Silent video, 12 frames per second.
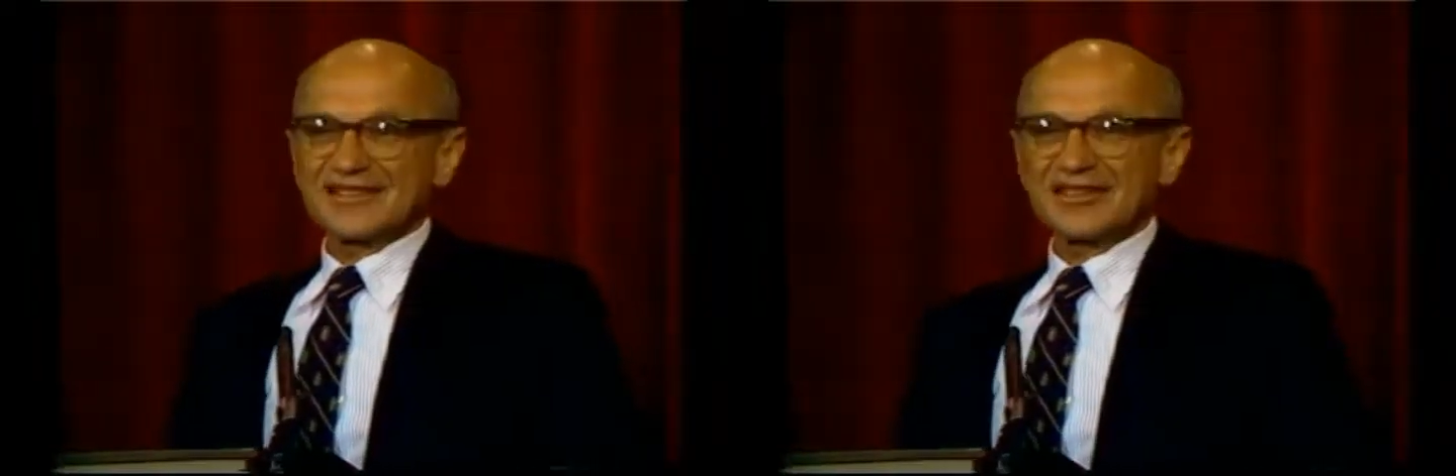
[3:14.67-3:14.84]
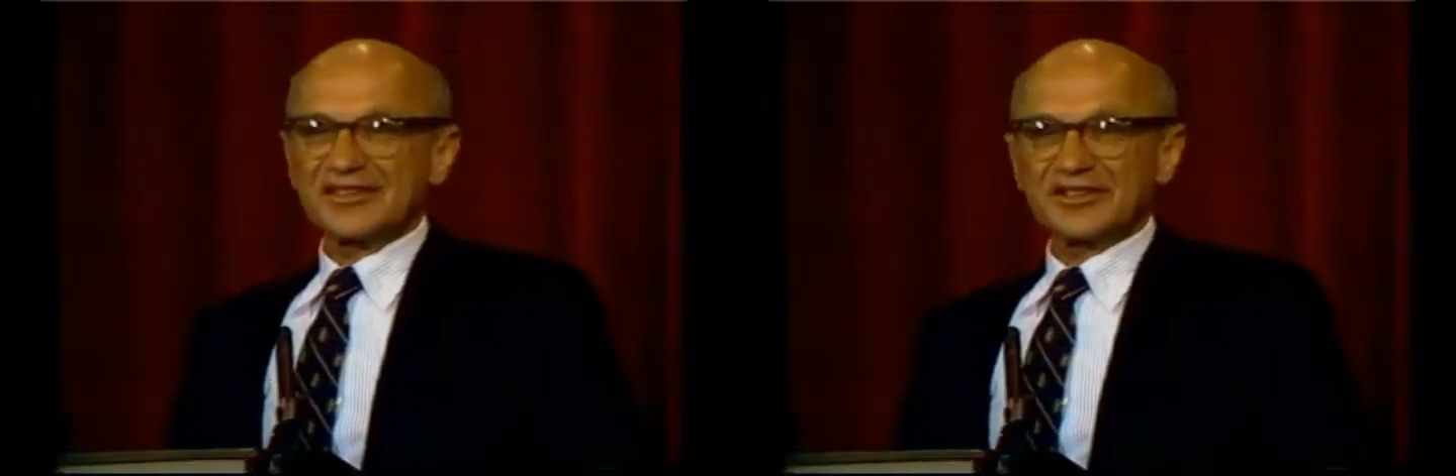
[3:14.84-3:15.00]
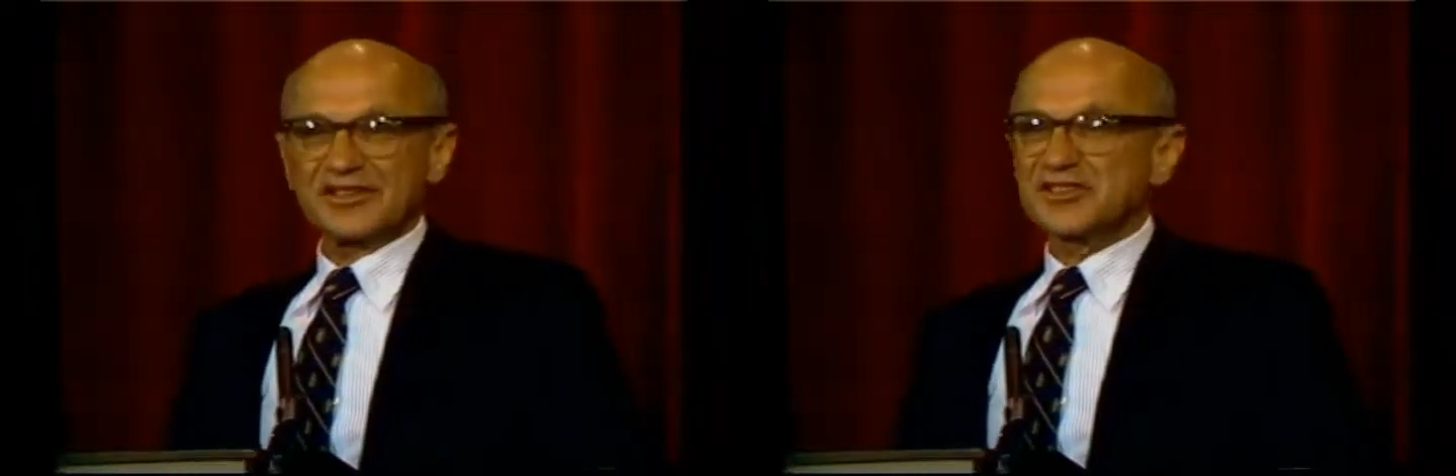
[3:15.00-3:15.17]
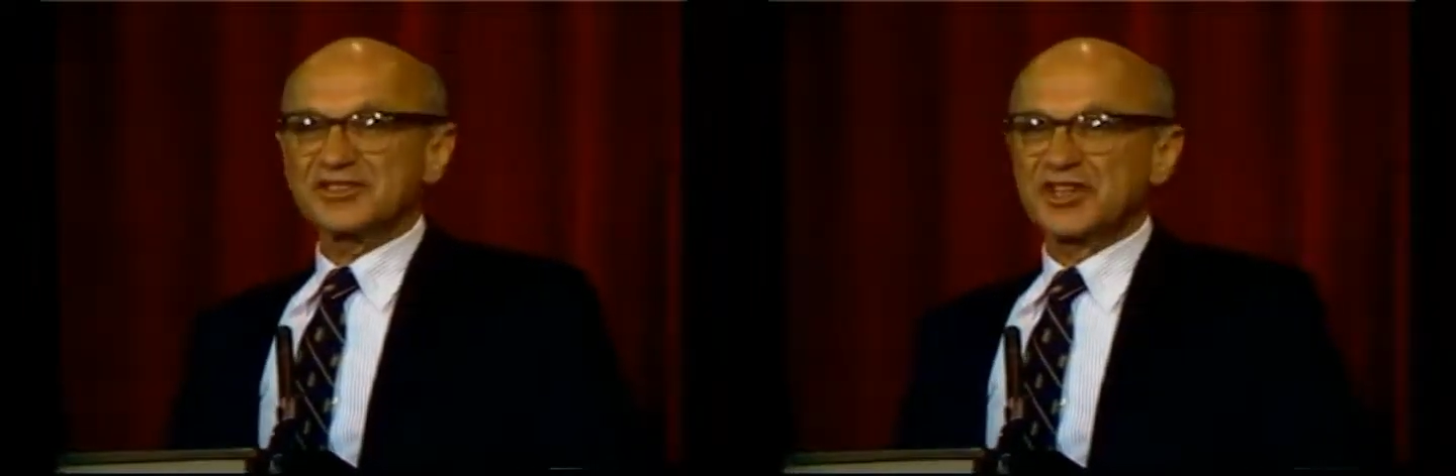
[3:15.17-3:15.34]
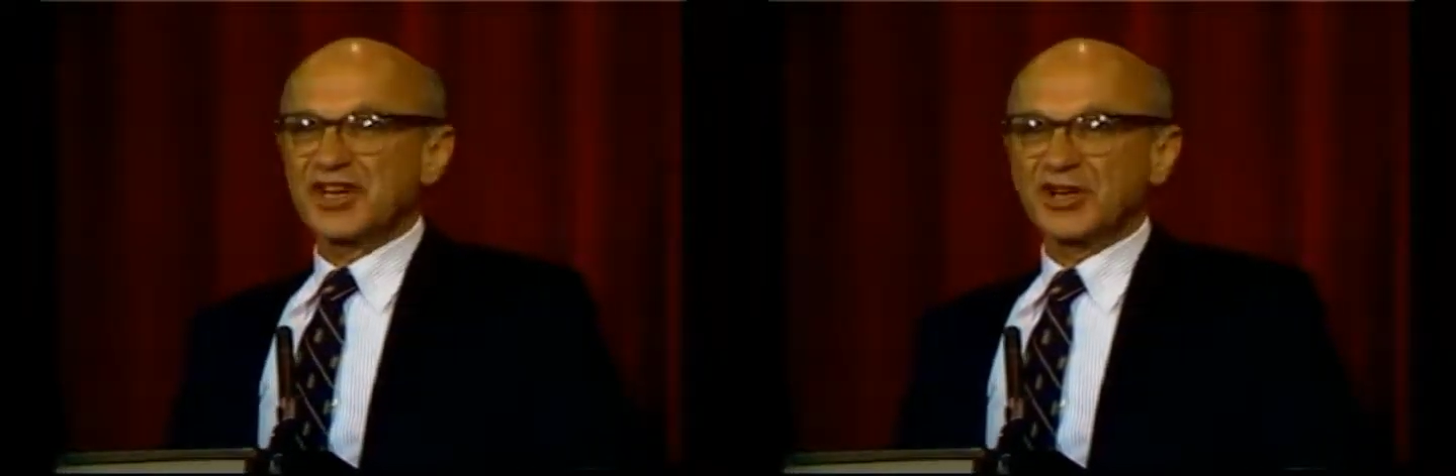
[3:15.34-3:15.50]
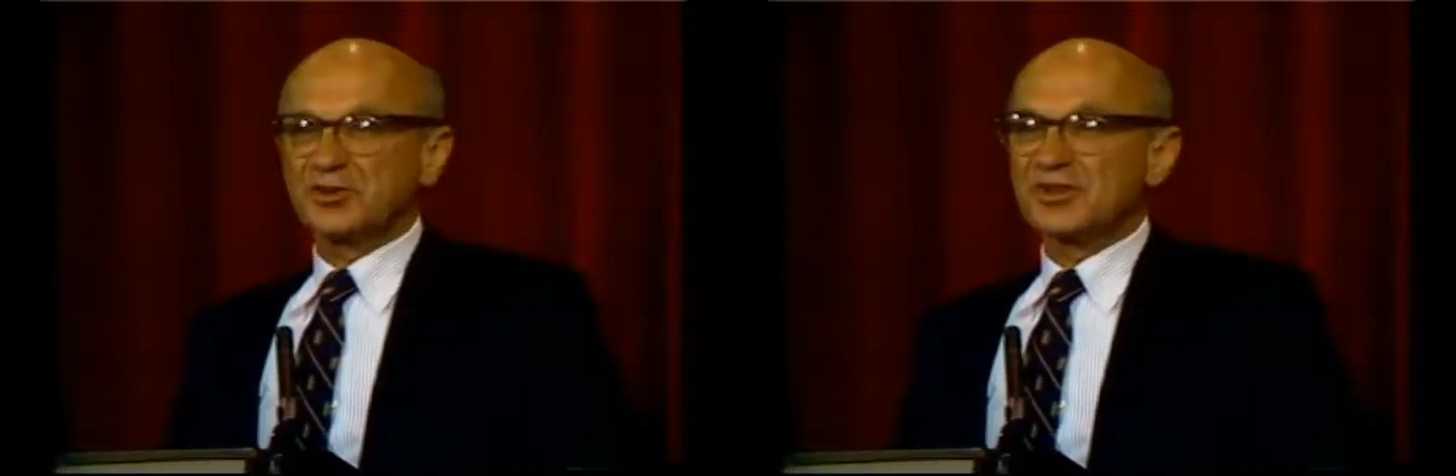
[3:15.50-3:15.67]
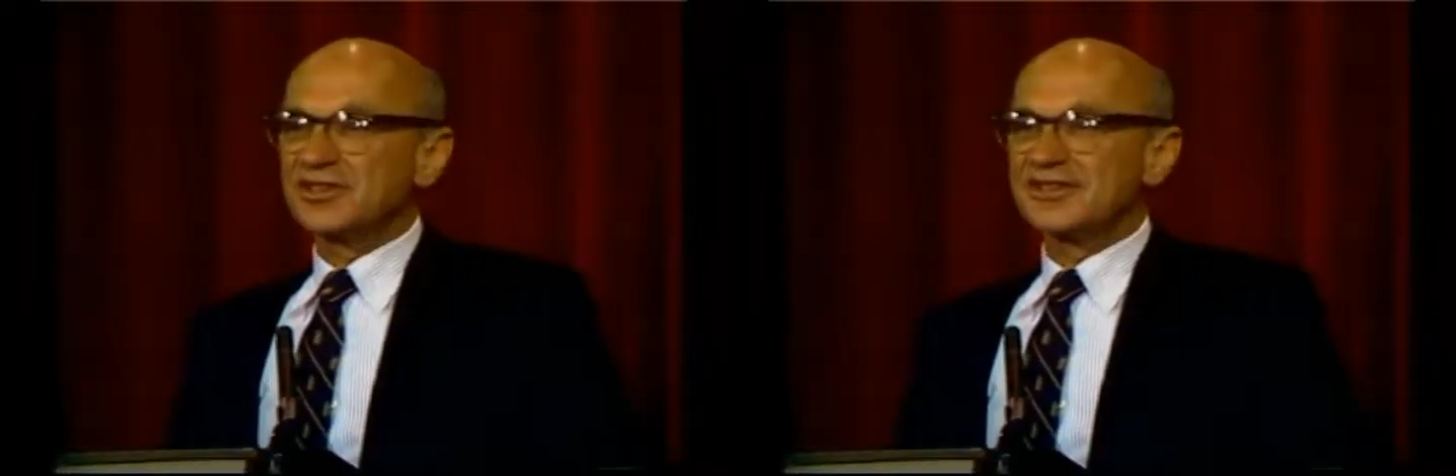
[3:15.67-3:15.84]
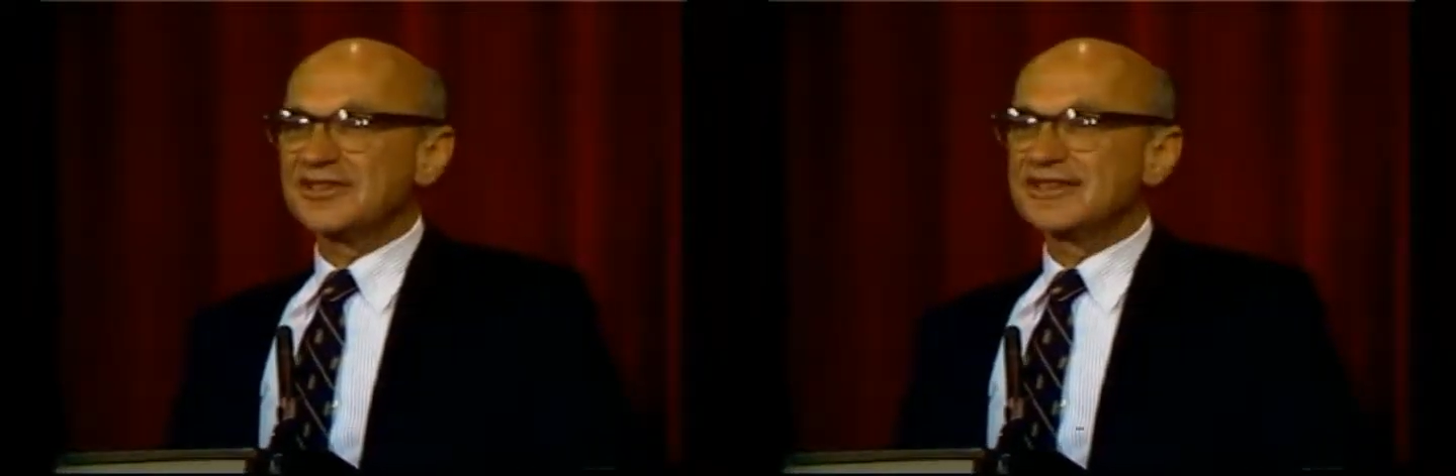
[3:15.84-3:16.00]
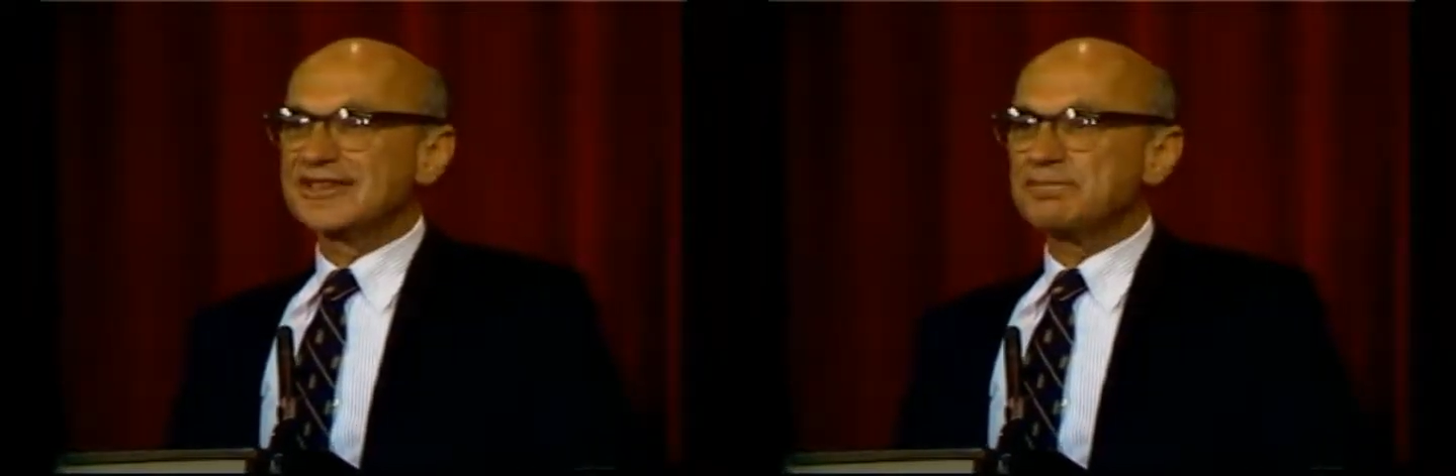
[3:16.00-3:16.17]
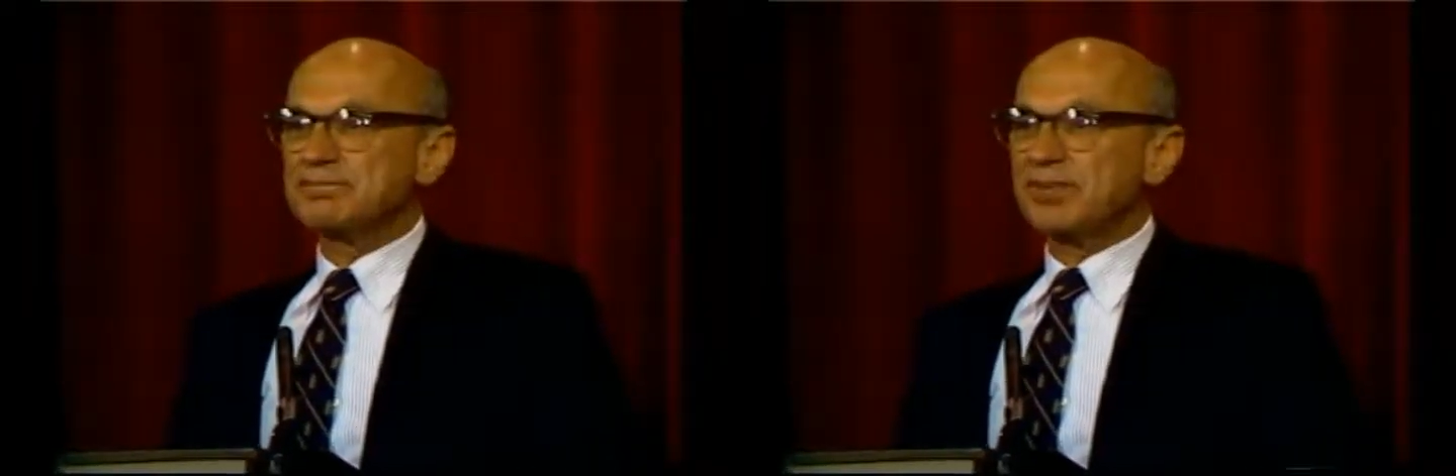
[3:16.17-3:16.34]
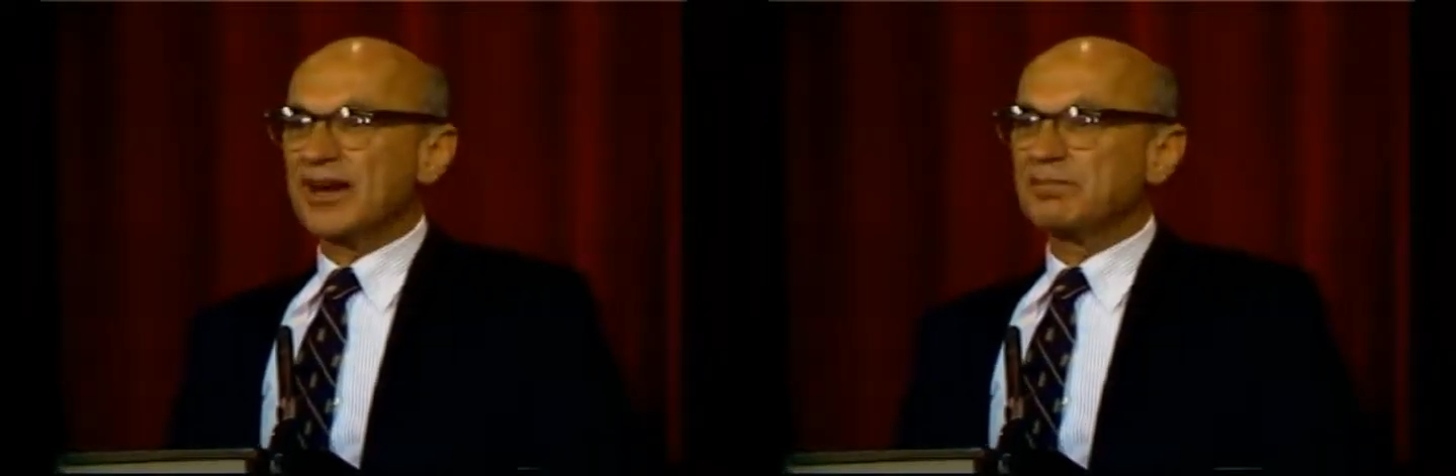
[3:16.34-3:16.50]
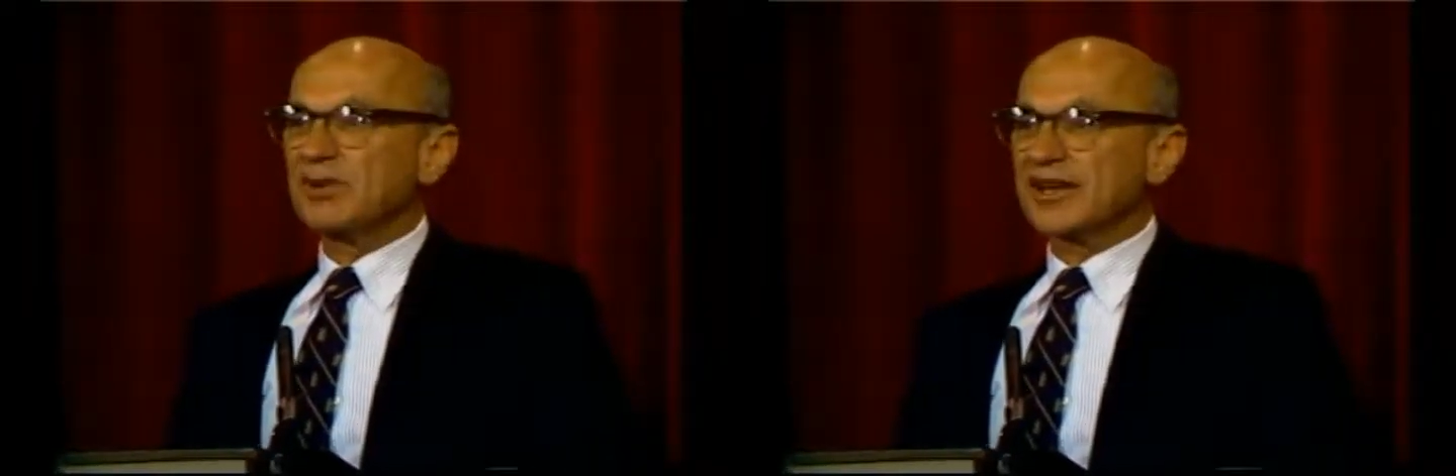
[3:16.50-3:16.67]
There is no
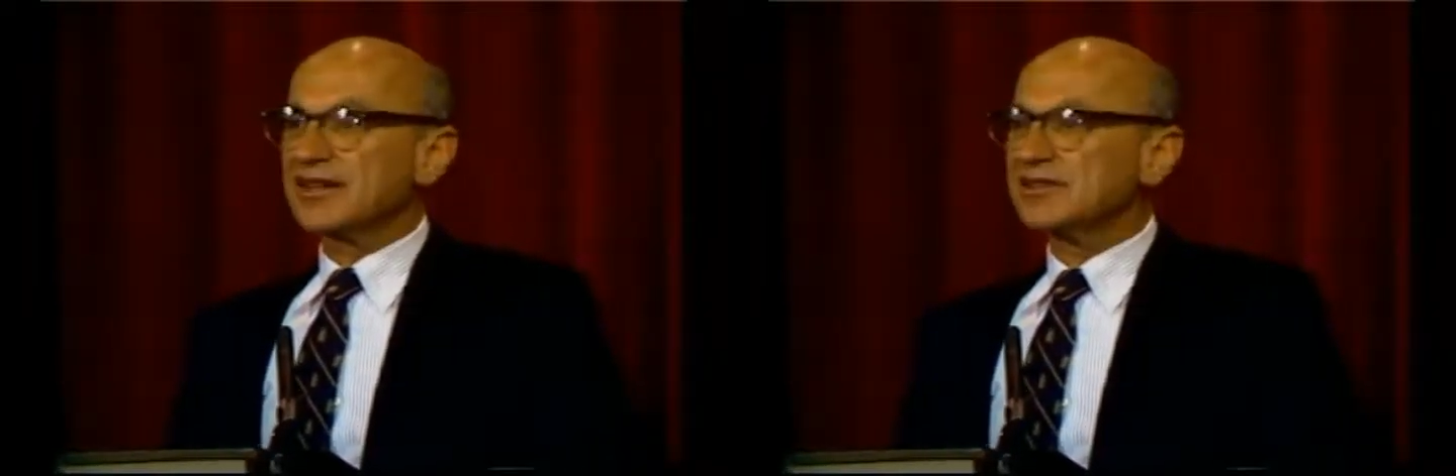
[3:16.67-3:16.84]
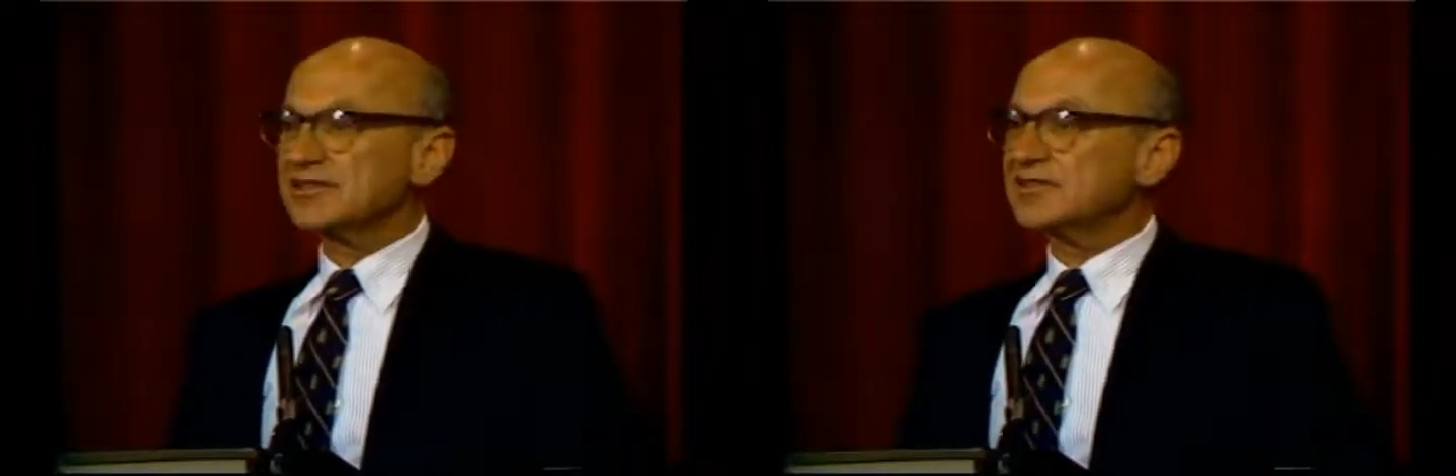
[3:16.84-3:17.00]
public